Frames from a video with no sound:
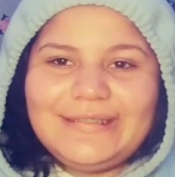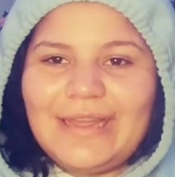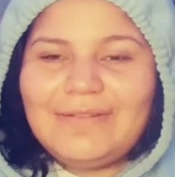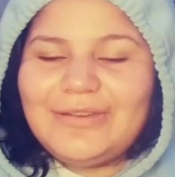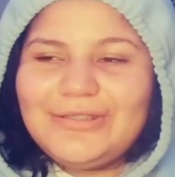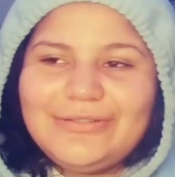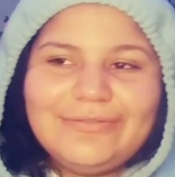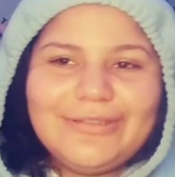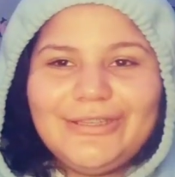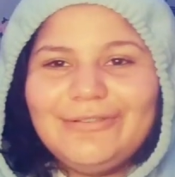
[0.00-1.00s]
sounded
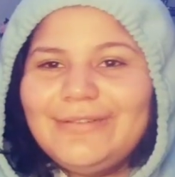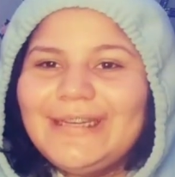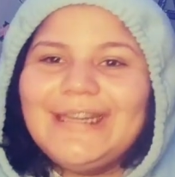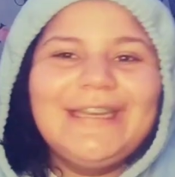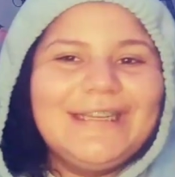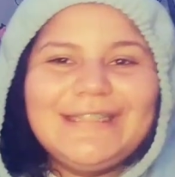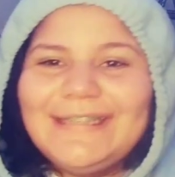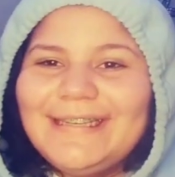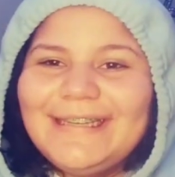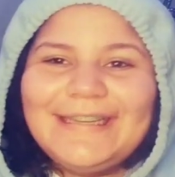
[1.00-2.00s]
so cute and
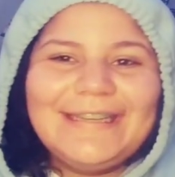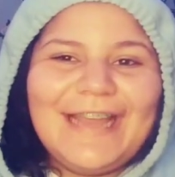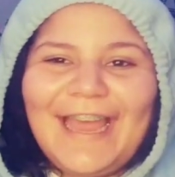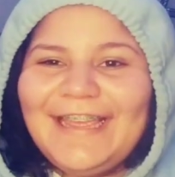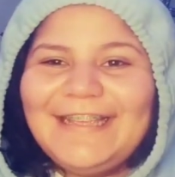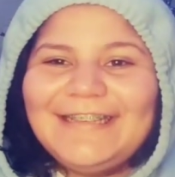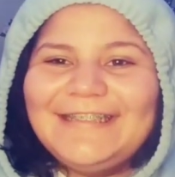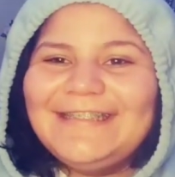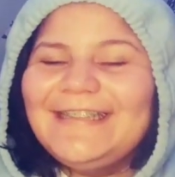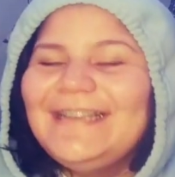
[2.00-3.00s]
innocent and
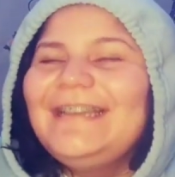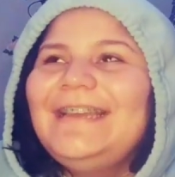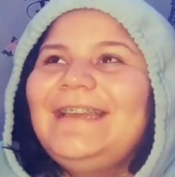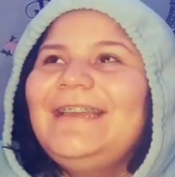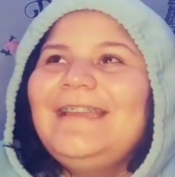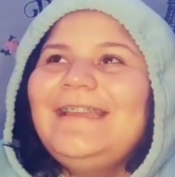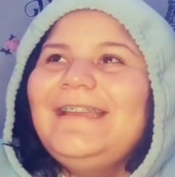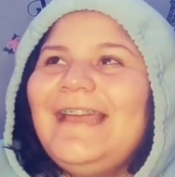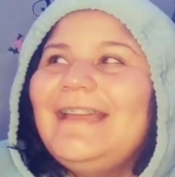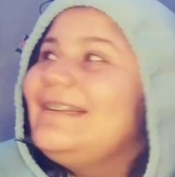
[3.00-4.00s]
nice.
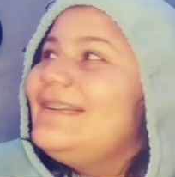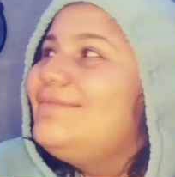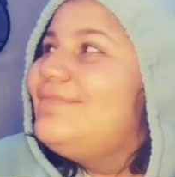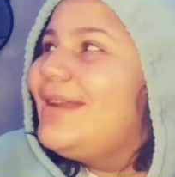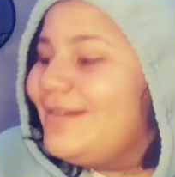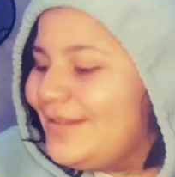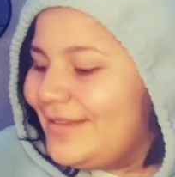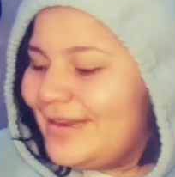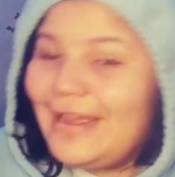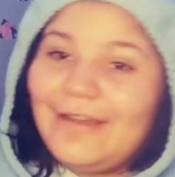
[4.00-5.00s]
It ended better
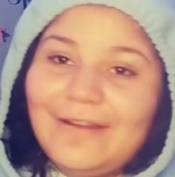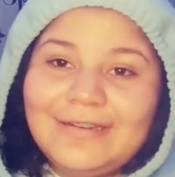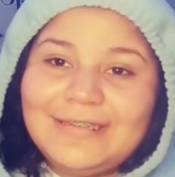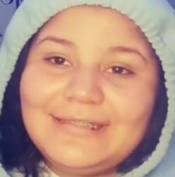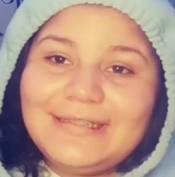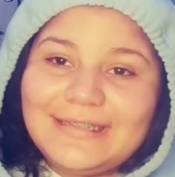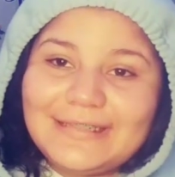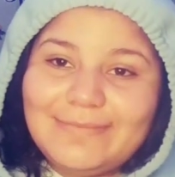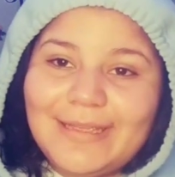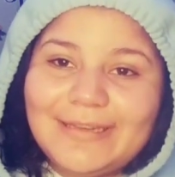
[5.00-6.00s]
than I honestly
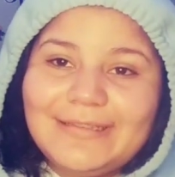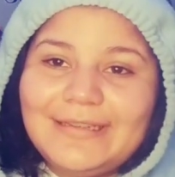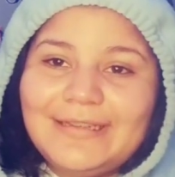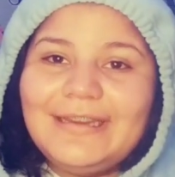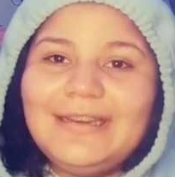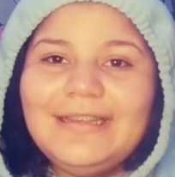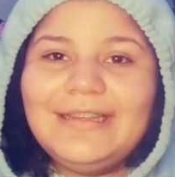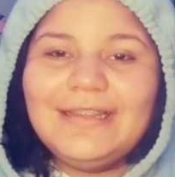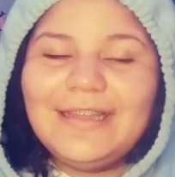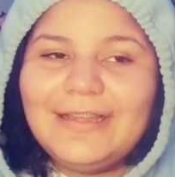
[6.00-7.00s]
expected.
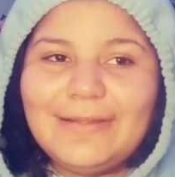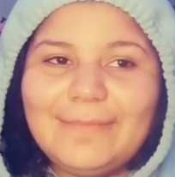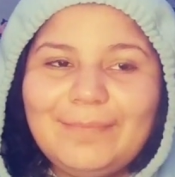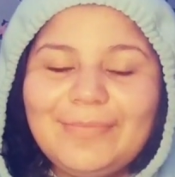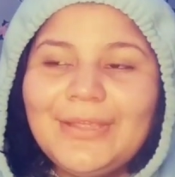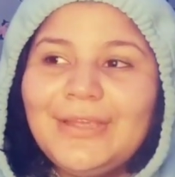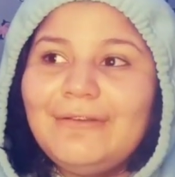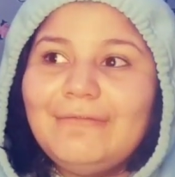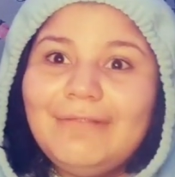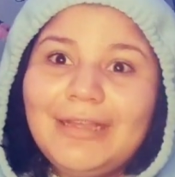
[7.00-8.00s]
Um,
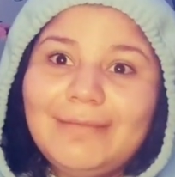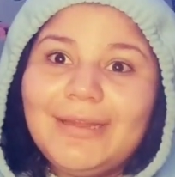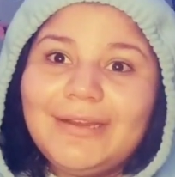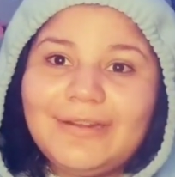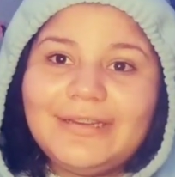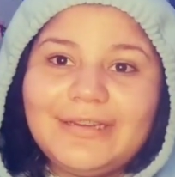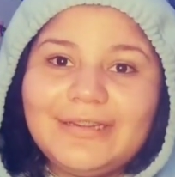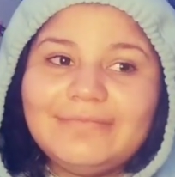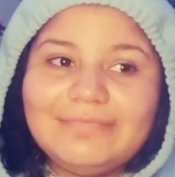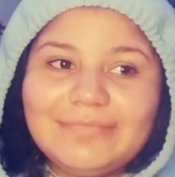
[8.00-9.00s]
way better
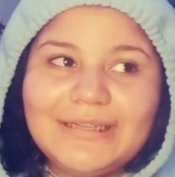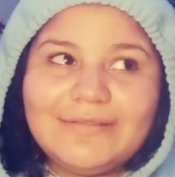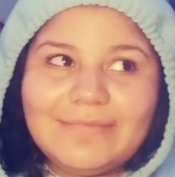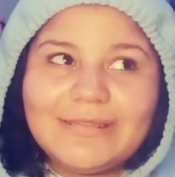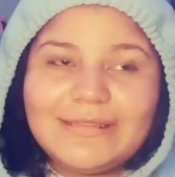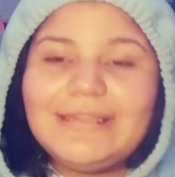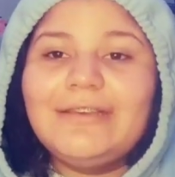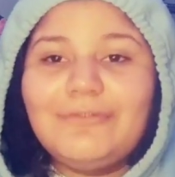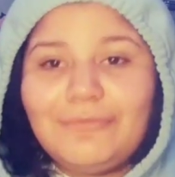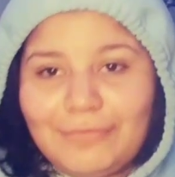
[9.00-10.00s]
ending. That's what I'm going to say.
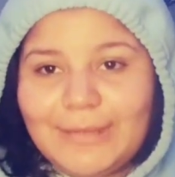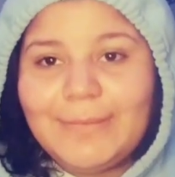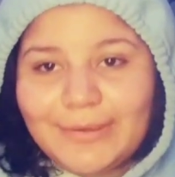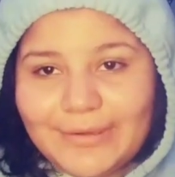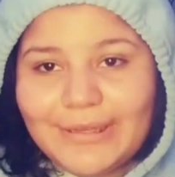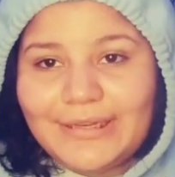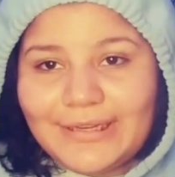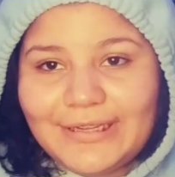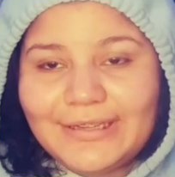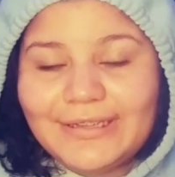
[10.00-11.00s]
Way better
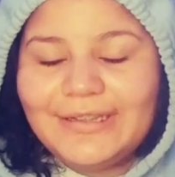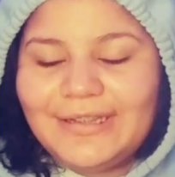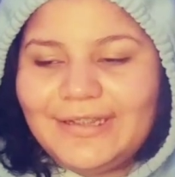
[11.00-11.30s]
ending.